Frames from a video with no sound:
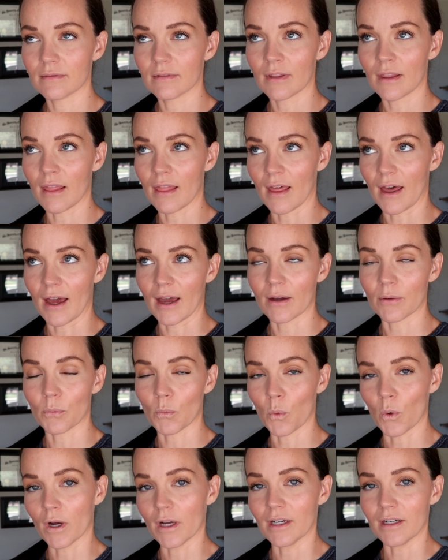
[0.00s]
that
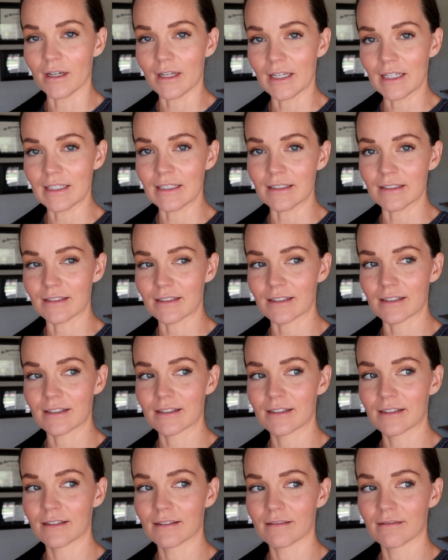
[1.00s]
one
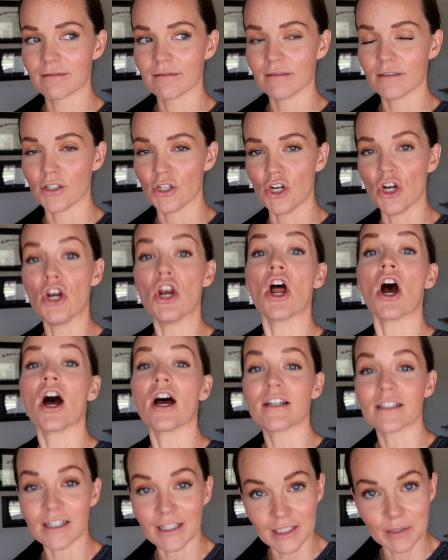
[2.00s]
is
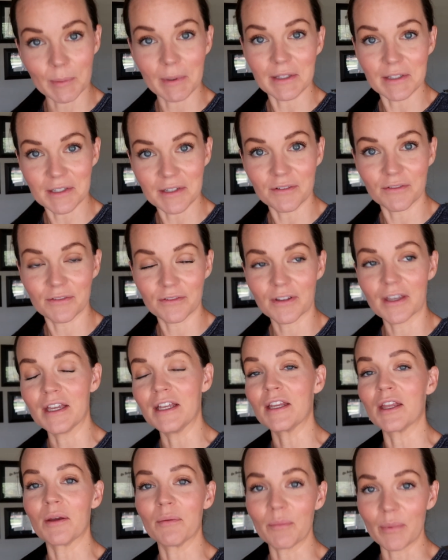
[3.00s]
not expensive
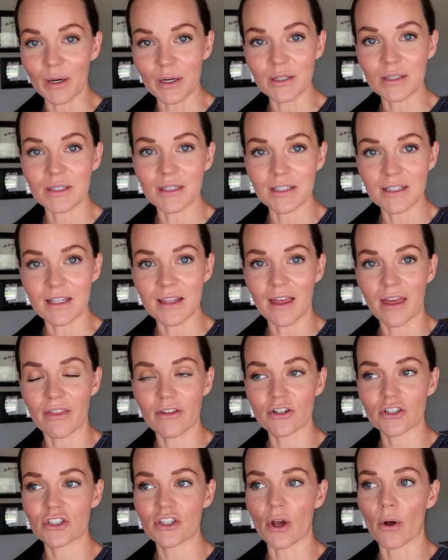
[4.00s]
in comparison to the
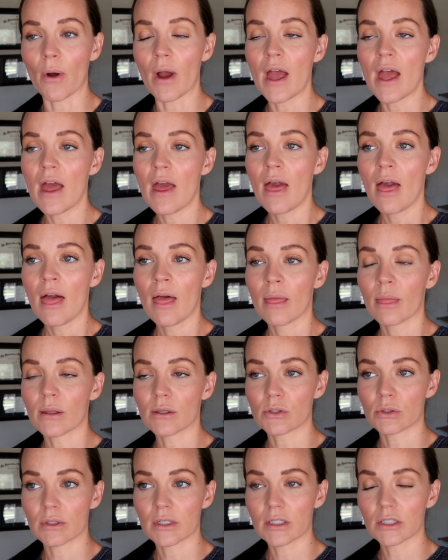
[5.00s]
others. So the
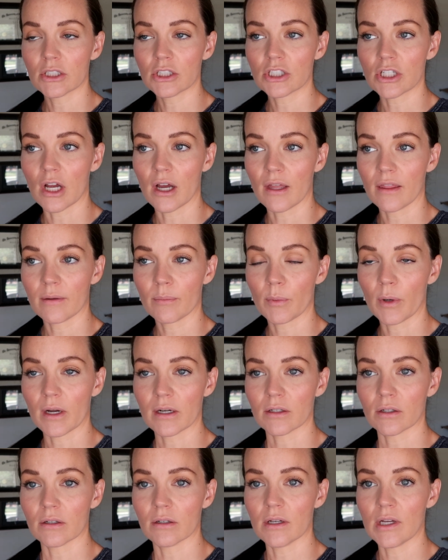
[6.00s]
trigger shot, the
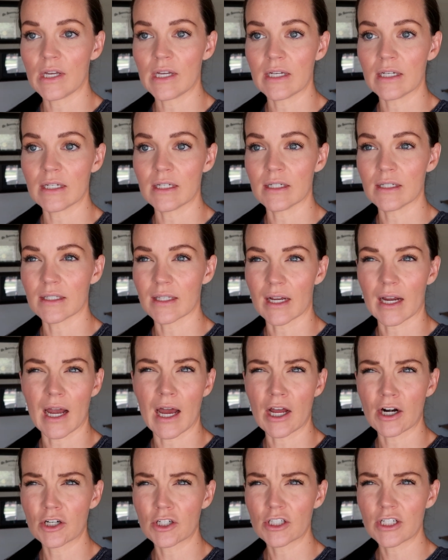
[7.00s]
Pregnol, is like
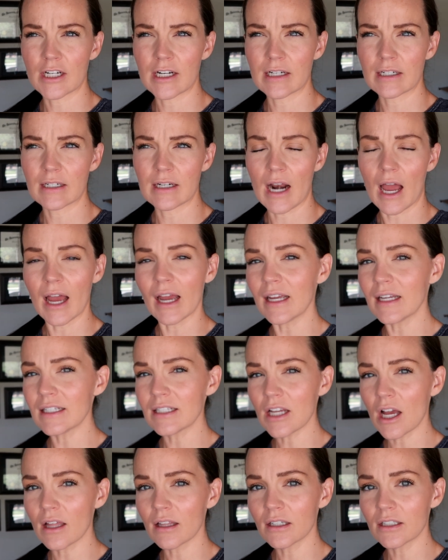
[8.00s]

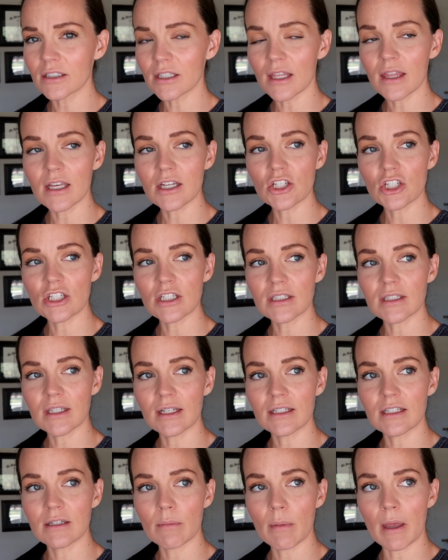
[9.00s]
$109, I think she
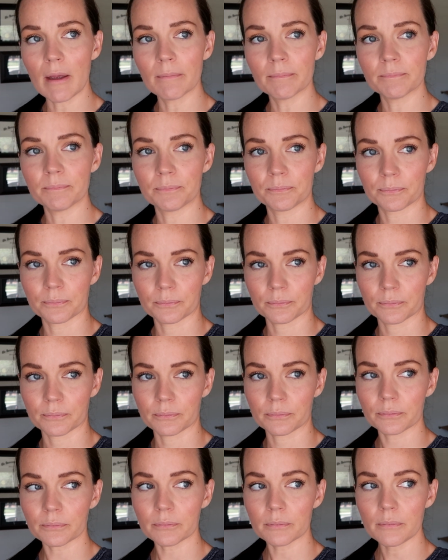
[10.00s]
said to me.
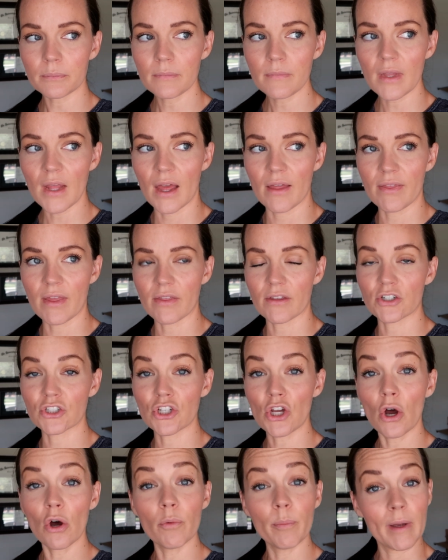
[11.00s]
And then there's
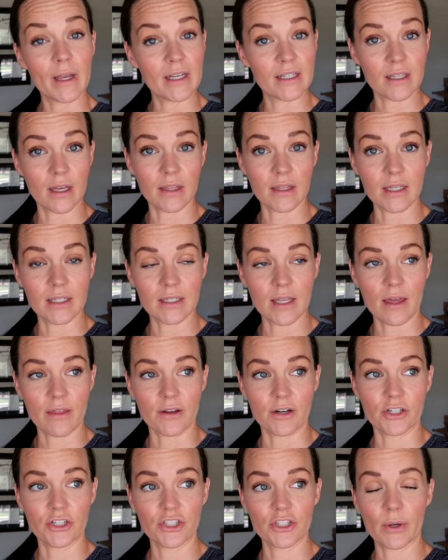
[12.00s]
co-pays on these
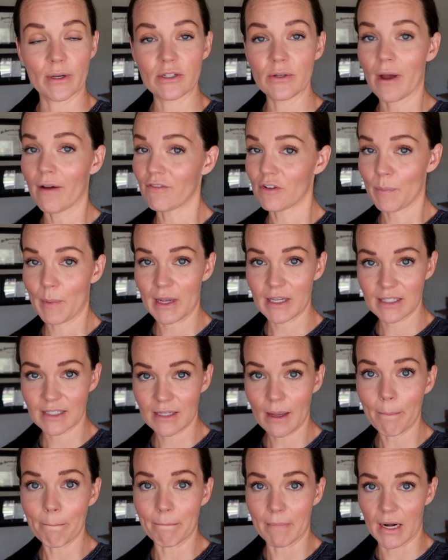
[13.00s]
others, so I do have to pay
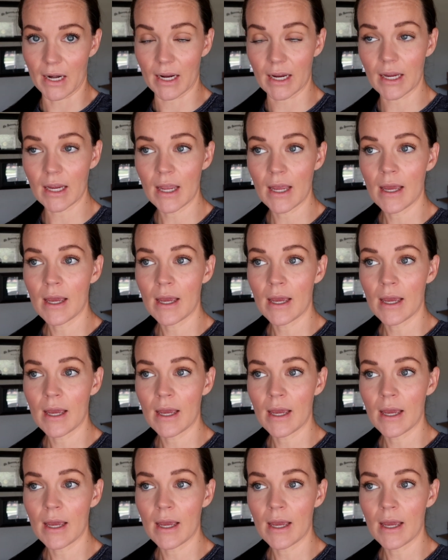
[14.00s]
some money,